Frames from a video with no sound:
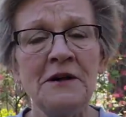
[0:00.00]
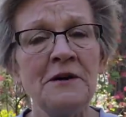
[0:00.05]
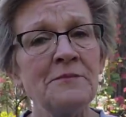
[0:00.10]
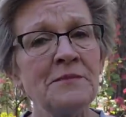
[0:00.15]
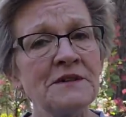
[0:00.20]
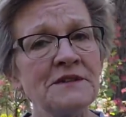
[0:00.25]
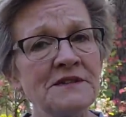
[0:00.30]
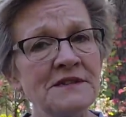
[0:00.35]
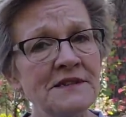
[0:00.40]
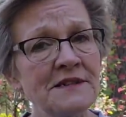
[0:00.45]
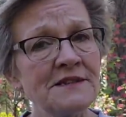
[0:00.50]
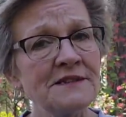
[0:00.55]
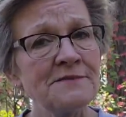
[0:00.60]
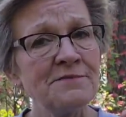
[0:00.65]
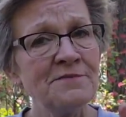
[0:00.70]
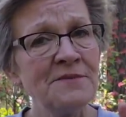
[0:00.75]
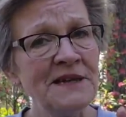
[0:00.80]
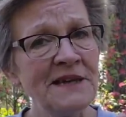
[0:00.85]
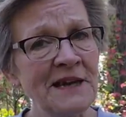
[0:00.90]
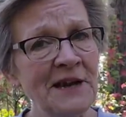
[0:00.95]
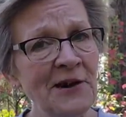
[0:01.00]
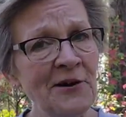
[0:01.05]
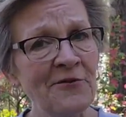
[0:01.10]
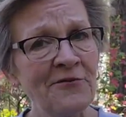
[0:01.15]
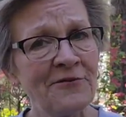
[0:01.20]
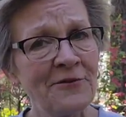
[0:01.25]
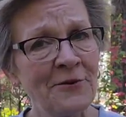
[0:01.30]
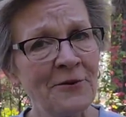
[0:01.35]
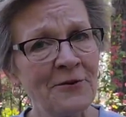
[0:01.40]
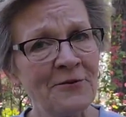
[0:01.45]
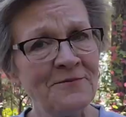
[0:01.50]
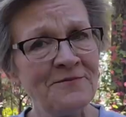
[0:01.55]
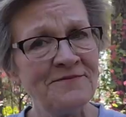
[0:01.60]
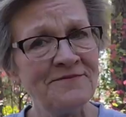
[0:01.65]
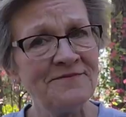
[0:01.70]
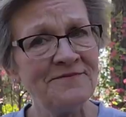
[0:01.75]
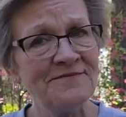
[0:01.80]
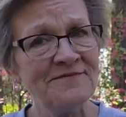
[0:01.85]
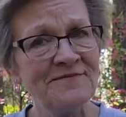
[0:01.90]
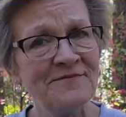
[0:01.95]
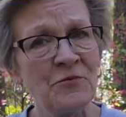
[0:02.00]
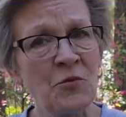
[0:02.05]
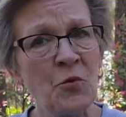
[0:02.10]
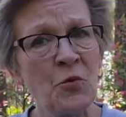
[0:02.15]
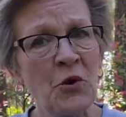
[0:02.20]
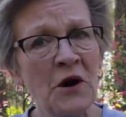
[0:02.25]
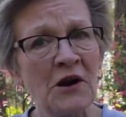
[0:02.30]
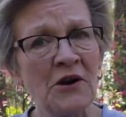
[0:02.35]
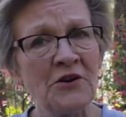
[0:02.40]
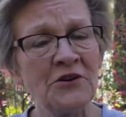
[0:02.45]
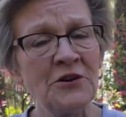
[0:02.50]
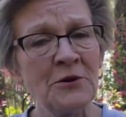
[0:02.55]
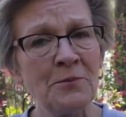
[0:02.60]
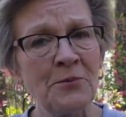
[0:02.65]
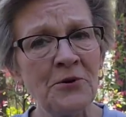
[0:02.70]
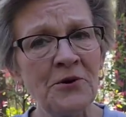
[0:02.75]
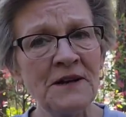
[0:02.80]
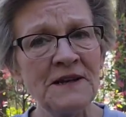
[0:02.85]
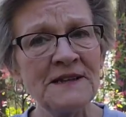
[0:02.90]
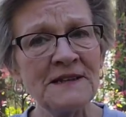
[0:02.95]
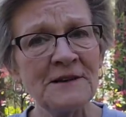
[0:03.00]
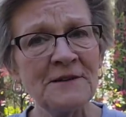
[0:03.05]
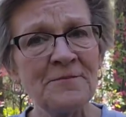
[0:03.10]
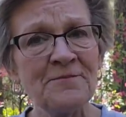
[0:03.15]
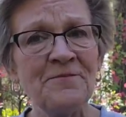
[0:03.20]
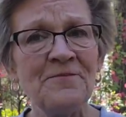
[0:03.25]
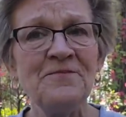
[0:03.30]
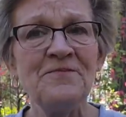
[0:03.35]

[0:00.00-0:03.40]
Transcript: but just be careful where you're putting them